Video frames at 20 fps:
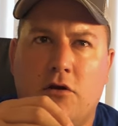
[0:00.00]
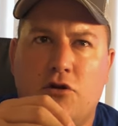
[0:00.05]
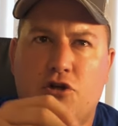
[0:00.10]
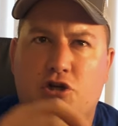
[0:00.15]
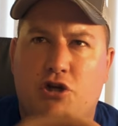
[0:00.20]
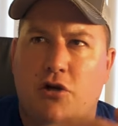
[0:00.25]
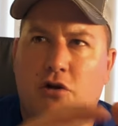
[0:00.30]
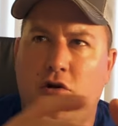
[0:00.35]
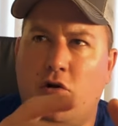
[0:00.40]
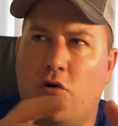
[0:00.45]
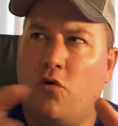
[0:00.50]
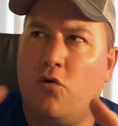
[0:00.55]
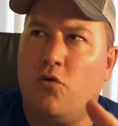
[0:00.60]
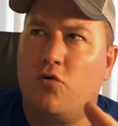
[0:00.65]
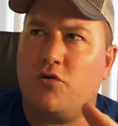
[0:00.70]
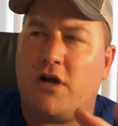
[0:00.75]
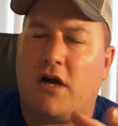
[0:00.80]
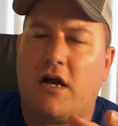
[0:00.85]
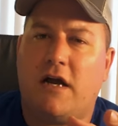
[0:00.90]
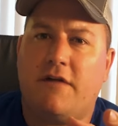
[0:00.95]
shouldn't
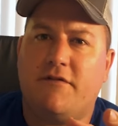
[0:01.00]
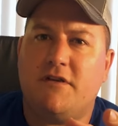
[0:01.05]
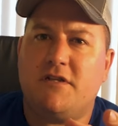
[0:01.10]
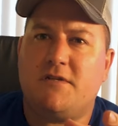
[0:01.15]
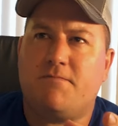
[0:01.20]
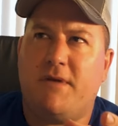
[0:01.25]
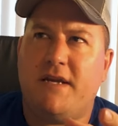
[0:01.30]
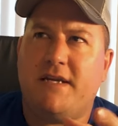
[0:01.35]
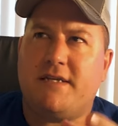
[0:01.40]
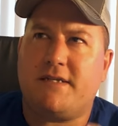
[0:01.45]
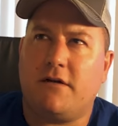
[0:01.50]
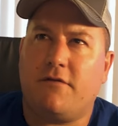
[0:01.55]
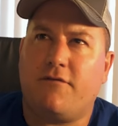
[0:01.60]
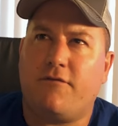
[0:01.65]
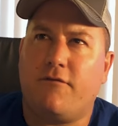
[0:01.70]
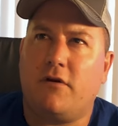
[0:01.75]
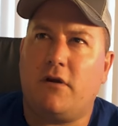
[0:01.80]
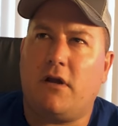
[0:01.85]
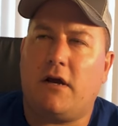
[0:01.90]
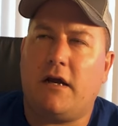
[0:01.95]
all divers be
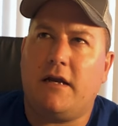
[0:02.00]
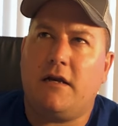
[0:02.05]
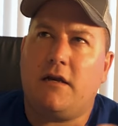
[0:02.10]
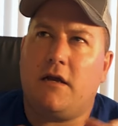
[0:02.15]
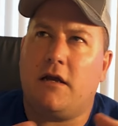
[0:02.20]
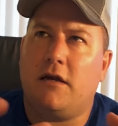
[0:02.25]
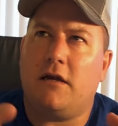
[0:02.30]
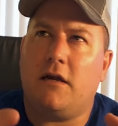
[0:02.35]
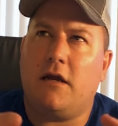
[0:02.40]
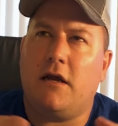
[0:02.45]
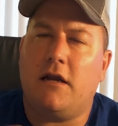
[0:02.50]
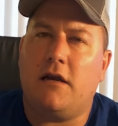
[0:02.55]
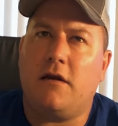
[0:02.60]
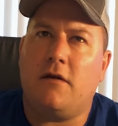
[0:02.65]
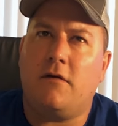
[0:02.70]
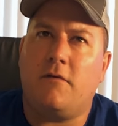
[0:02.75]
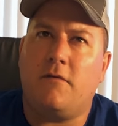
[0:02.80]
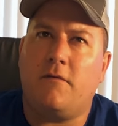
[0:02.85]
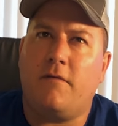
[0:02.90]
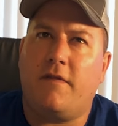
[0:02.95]
self-reliant
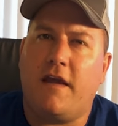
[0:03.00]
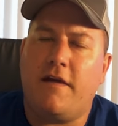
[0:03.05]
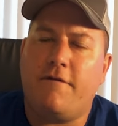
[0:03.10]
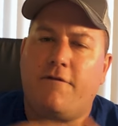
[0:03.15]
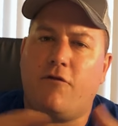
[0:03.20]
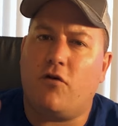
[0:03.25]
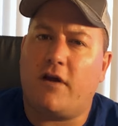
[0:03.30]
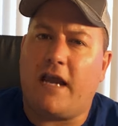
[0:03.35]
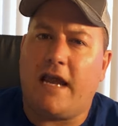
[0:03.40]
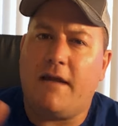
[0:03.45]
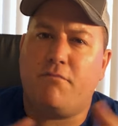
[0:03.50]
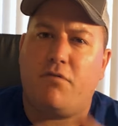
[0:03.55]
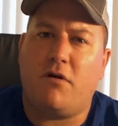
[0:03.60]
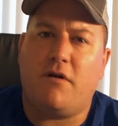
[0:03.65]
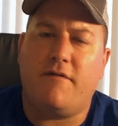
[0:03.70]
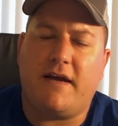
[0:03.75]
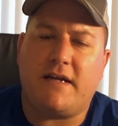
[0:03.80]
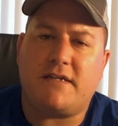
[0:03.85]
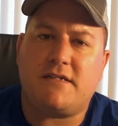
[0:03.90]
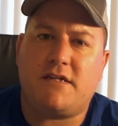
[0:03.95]
and therefore
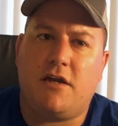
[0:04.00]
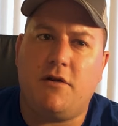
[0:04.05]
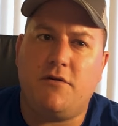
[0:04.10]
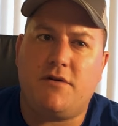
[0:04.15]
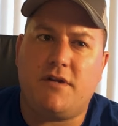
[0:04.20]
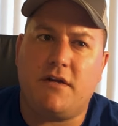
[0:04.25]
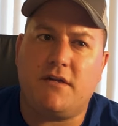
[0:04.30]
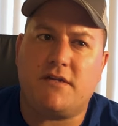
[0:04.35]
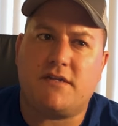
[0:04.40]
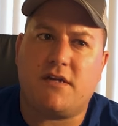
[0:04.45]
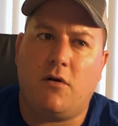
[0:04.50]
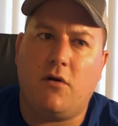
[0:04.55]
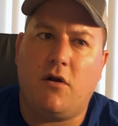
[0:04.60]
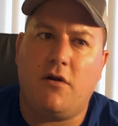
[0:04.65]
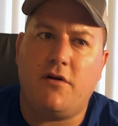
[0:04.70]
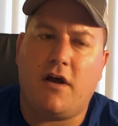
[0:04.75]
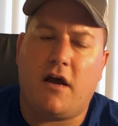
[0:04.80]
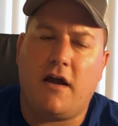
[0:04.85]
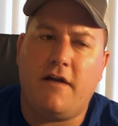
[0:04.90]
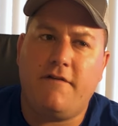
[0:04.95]
capable of executing a
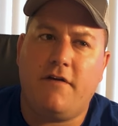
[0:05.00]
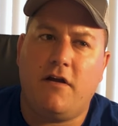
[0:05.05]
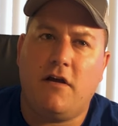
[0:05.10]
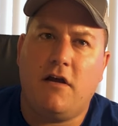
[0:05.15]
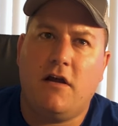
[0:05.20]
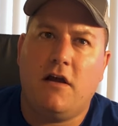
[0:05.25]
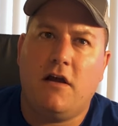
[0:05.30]
solo dive?